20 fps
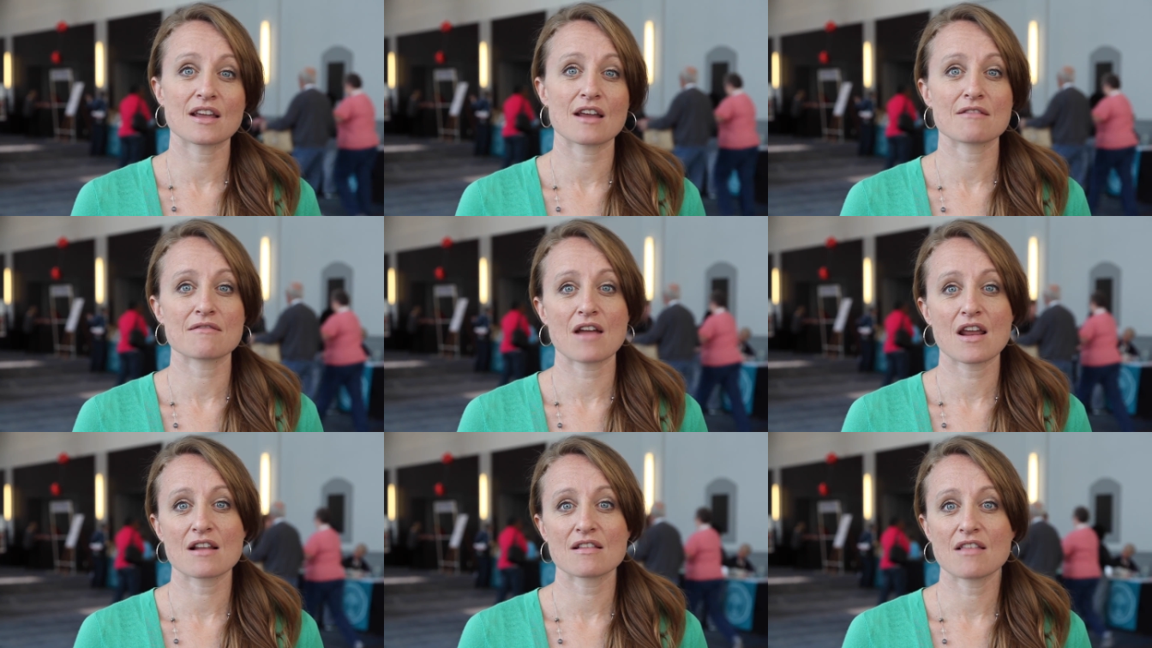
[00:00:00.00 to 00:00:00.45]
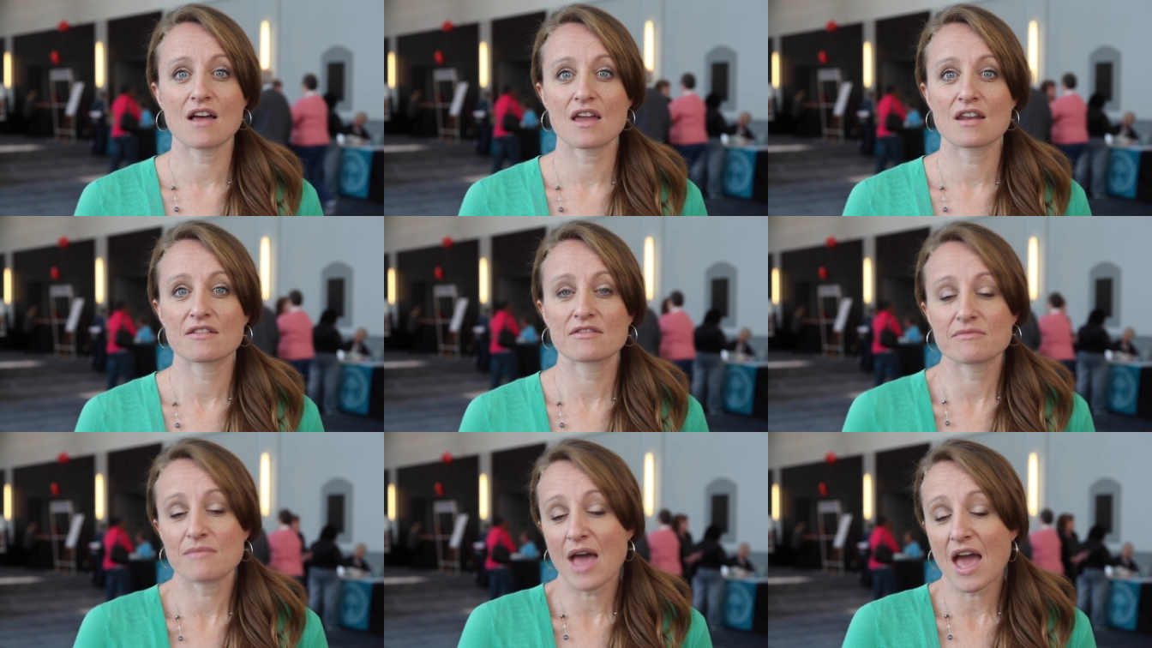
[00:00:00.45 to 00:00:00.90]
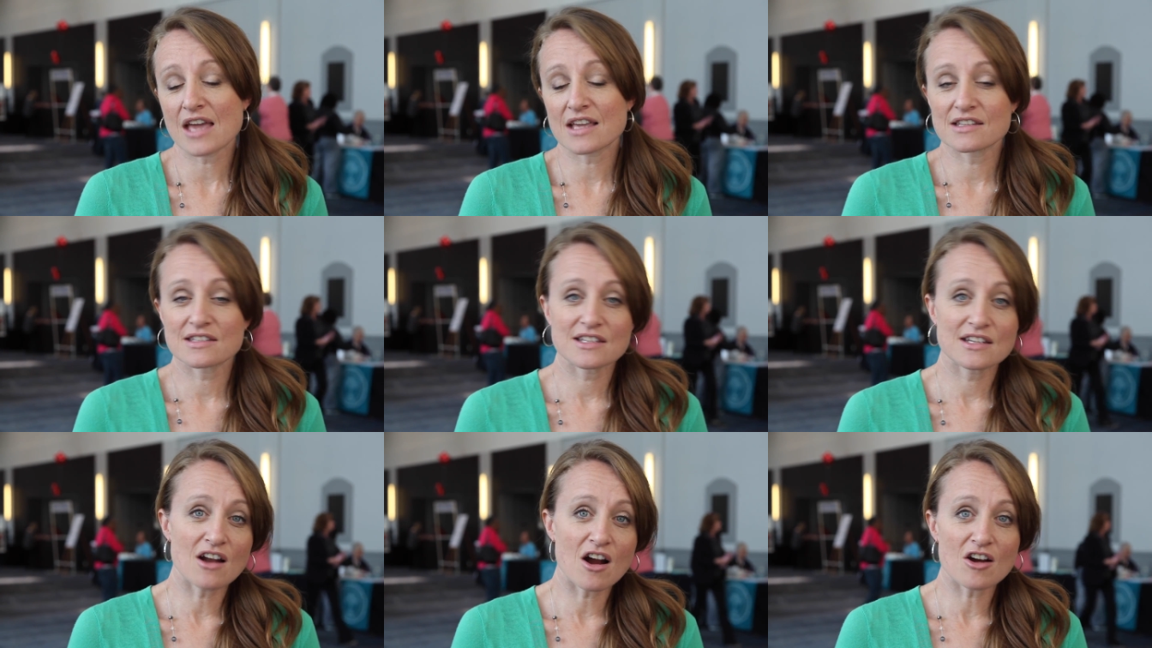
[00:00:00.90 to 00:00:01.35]
I write a lot of
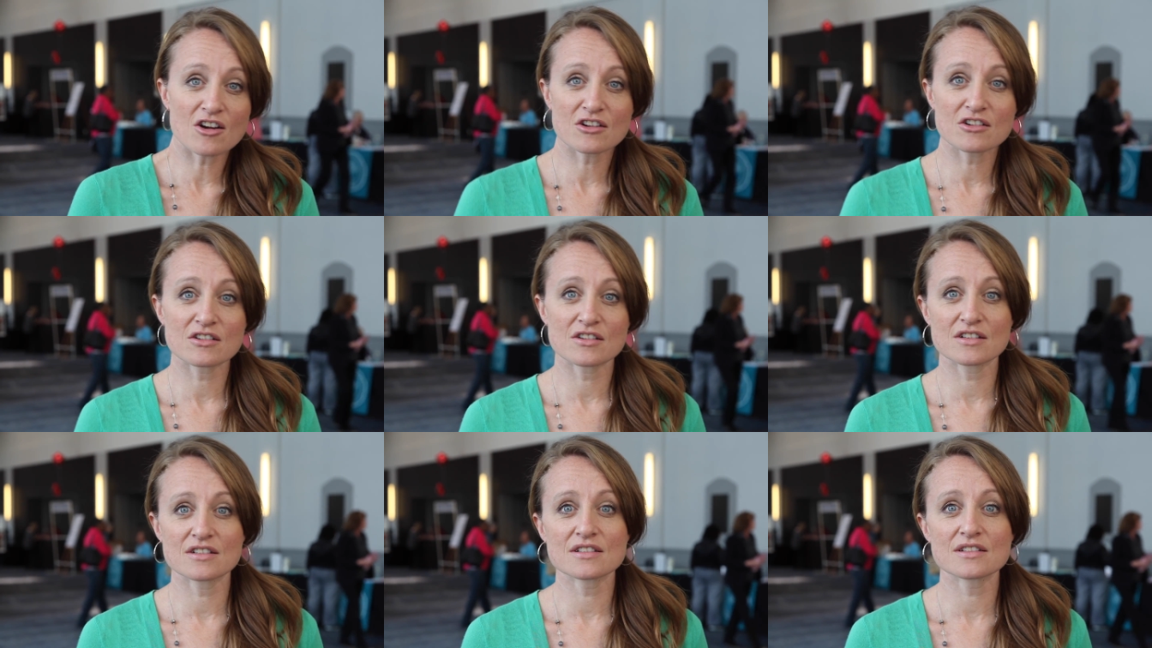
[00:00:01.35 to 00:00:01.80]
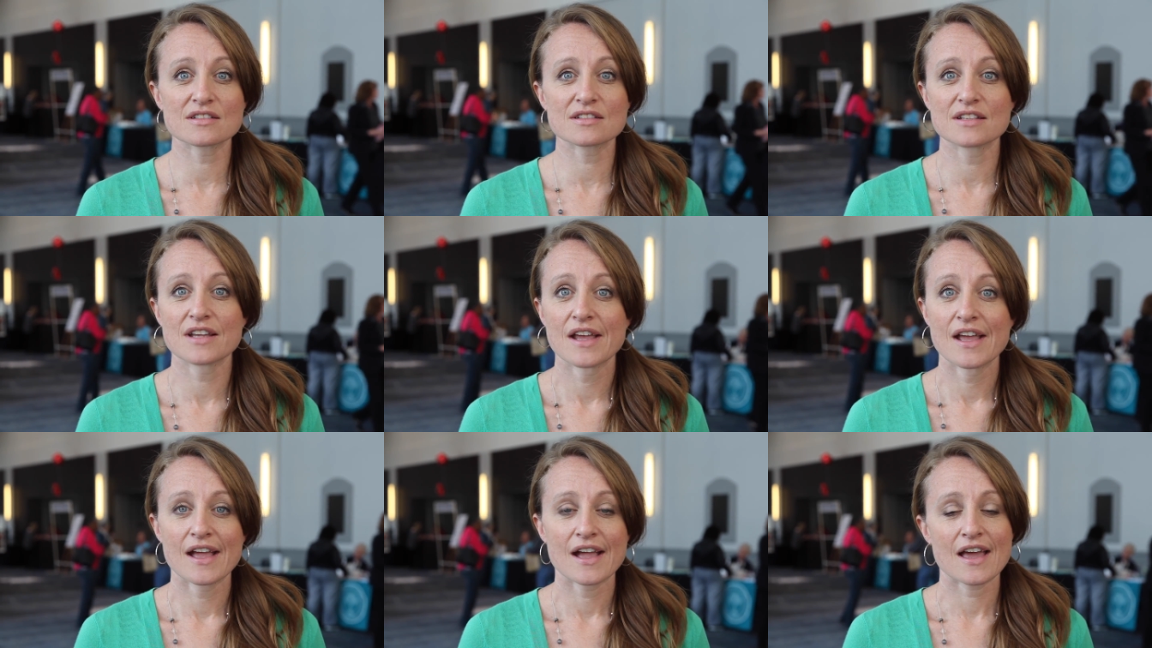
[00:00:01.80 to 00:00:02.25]
magazine articles.